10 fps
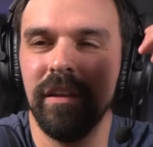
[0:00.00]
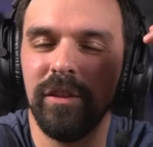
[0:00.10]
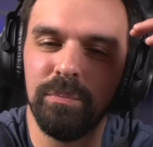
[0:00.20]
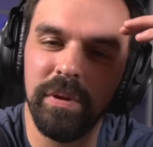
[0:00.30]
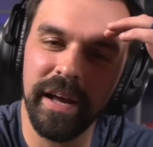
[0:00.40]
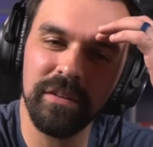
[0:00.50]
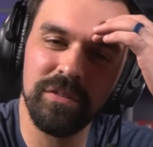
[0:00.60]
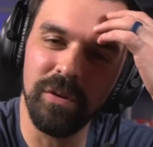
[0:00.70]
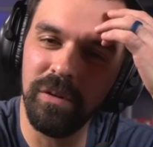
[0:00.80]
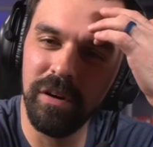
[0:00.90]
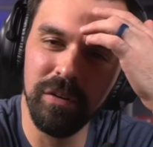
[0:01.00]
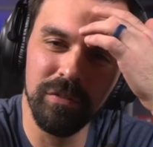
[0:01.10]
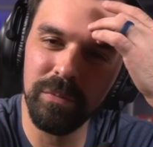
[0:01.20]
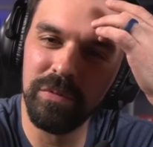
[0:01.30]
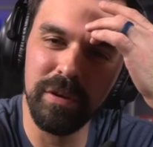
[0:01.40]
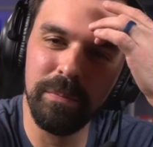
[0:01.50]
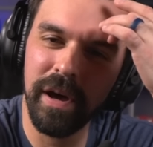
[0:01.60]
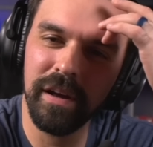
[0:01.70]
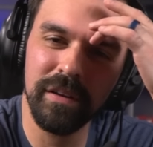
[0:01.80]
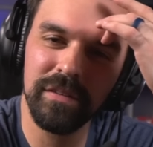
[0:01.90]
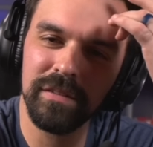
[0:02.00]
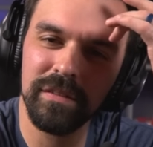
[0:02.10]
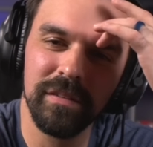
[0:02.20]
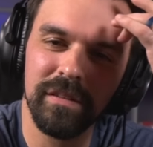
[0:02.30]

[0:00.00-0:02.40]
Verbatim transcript: Plex Solo from Z Packs.